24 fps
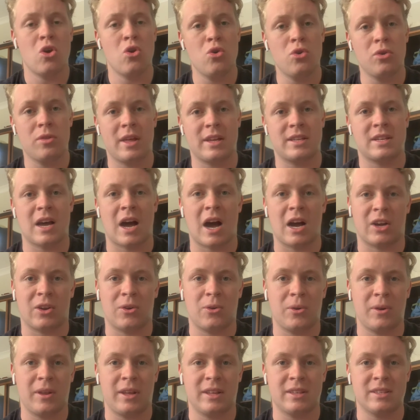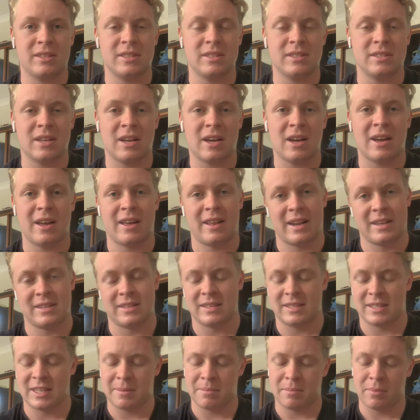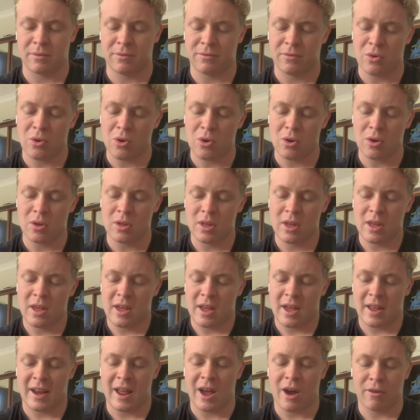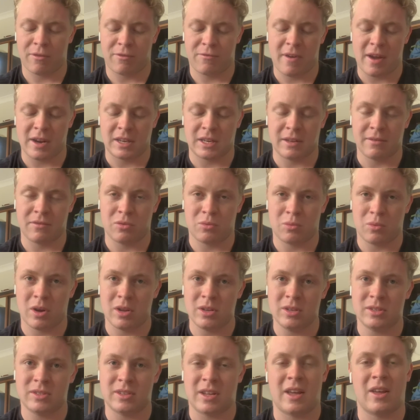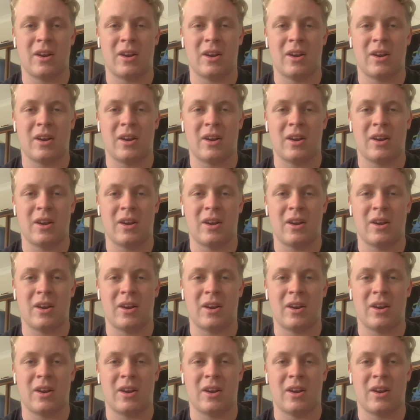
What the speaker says: who their target audiences are, and as I said before, and how effective it was.